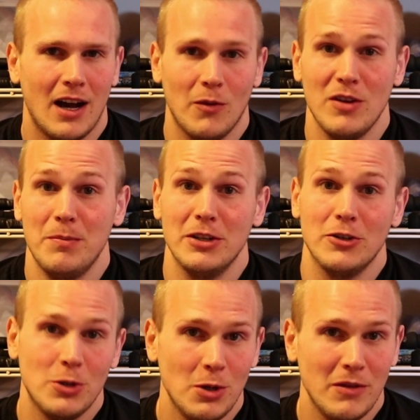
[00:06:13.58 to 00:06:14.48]
We've been to
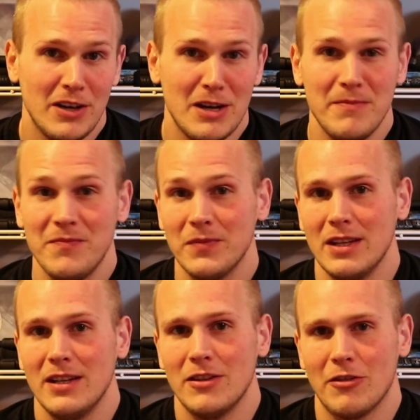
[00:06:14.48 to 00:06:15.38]
2 of them.
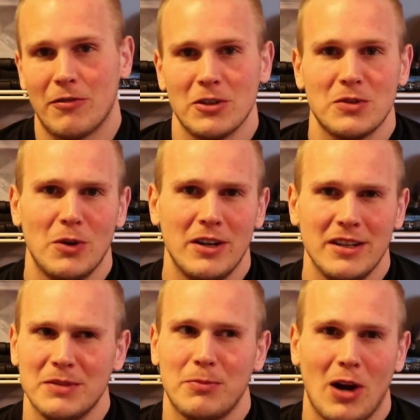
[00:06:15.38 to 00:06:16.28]
The first one
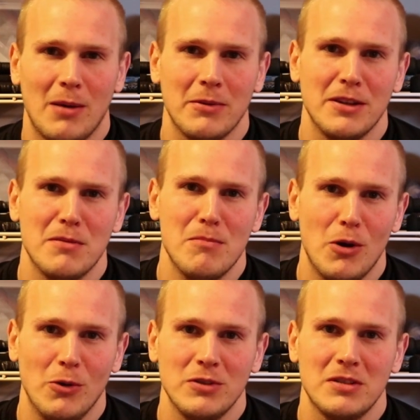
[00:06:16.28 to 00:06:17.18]
is probably the
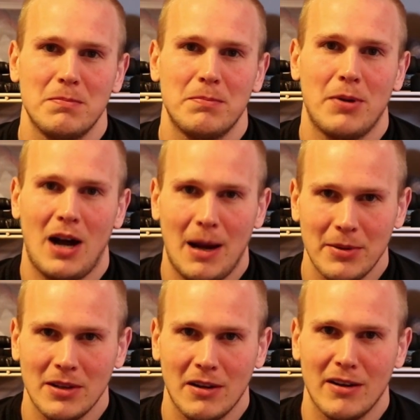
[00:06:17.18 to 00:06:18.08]
most
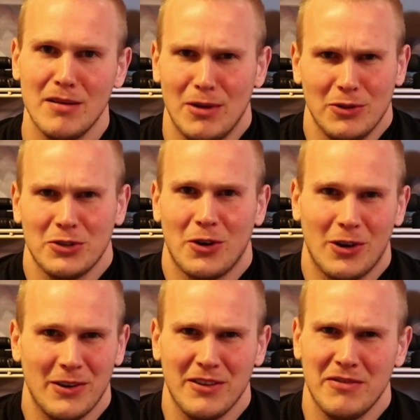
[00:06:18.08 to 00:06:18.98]
popular and most
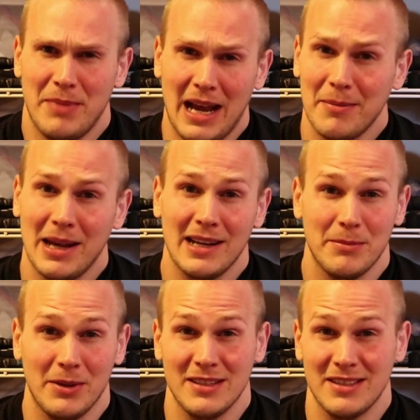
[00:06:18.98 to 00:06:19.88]
heard of backpacking
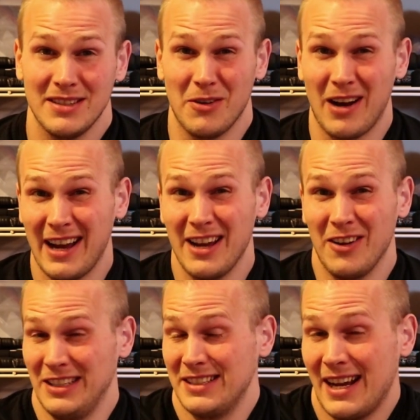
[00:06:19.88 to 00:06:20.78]
place in Ohio,
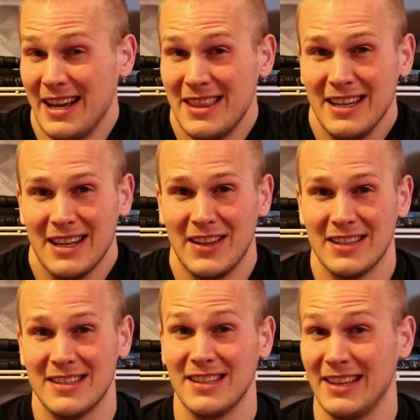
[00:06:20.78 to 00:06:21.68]
at least I think, and
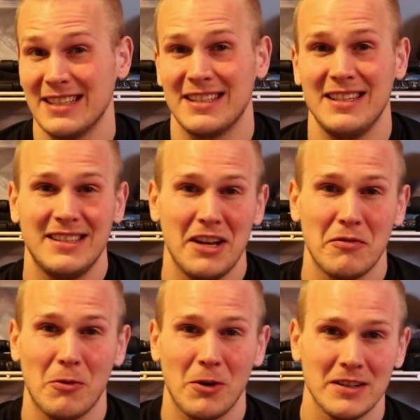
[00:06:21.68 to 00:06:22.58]
that's Zaleski State
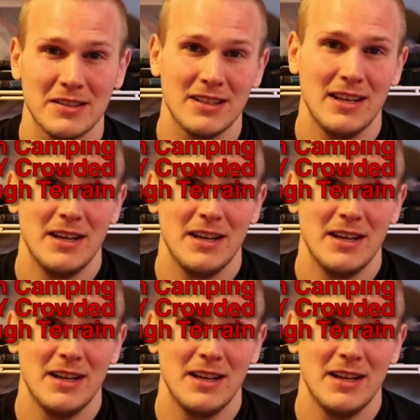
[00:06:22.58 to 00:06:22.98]
Forest.